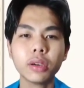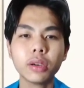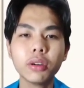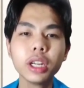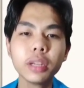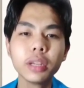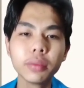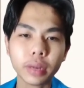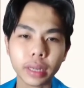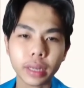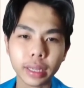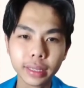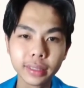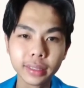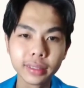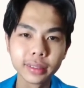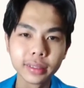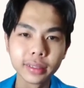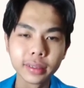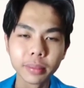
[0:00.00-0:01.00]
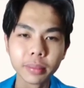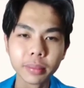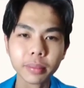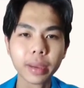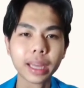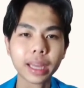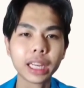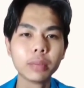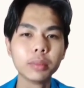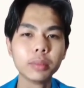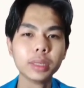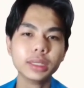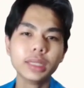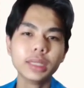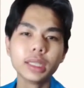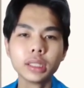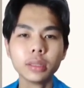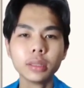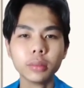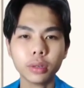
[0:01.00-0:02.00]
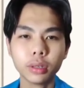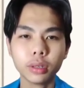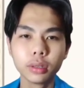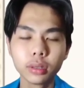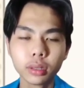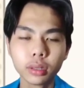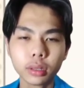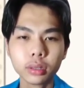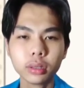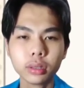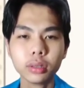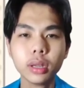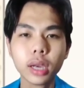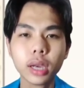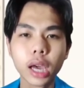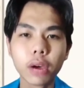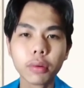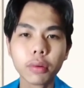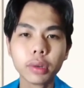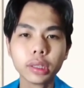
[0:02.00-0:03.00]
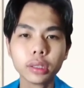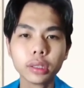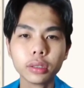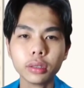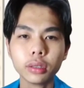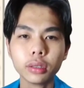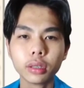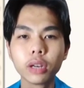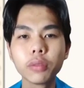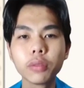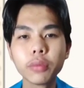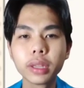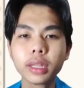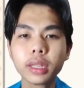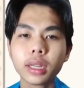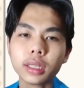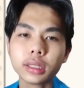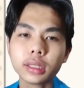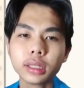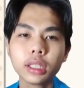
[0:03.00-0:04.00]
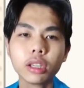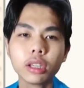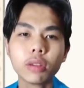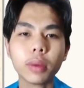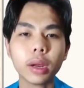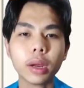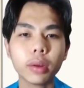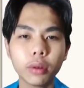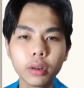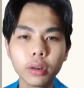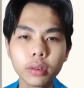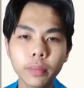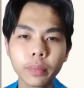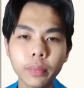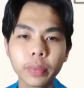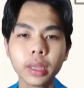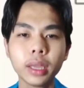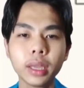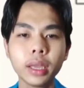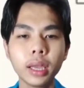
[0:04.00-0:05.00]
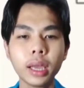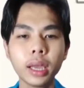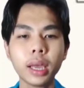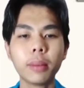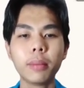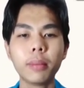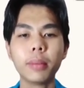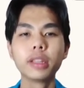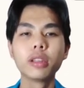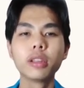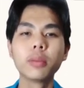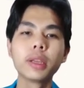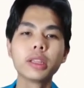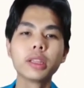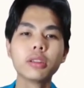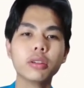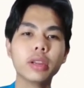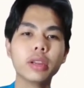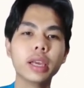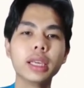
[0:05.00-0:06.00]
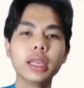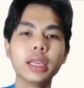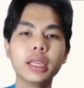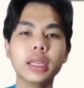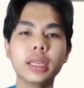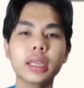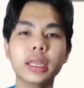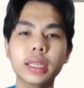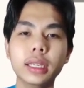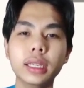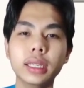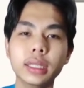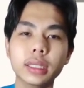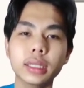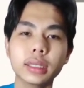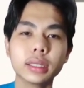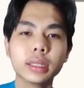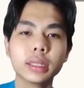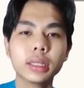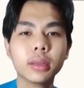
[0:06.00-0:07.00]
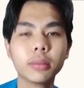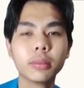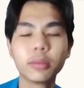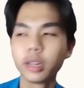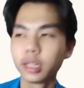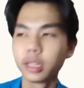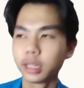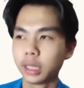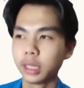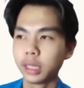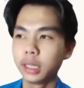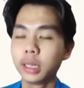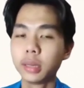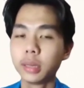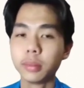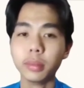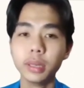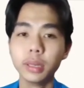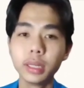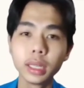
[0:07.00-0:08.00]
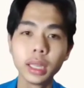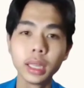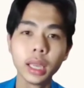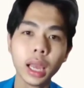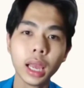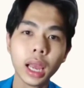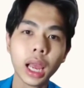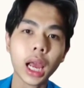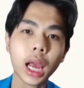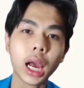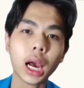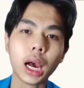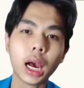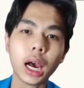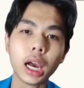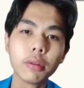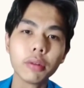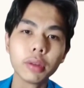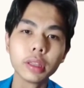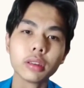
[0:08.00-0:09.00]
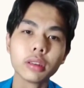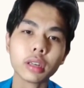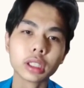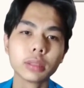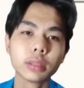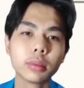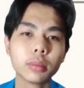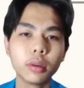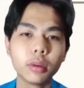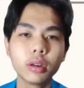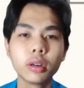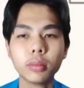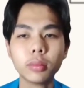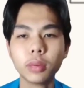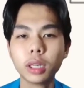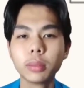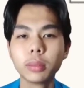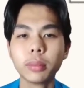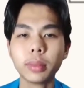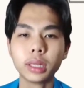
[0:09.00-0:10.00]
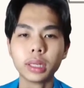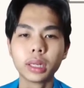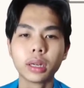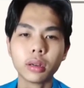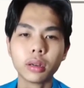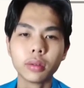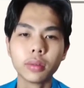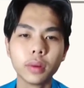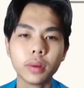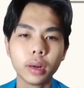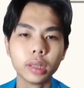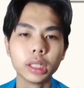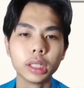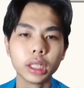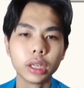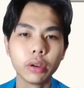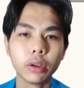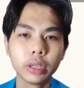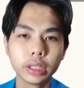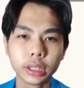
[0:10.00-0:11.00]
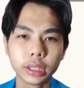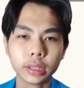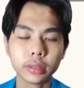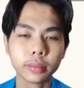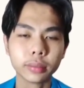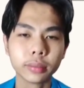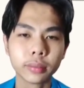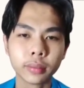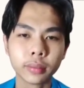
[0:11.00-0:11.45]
Good evening. My name is Justin Bong. Today I want to confide the result of my work. My topic today is phonetic, but I want to explain more about manner of articulation.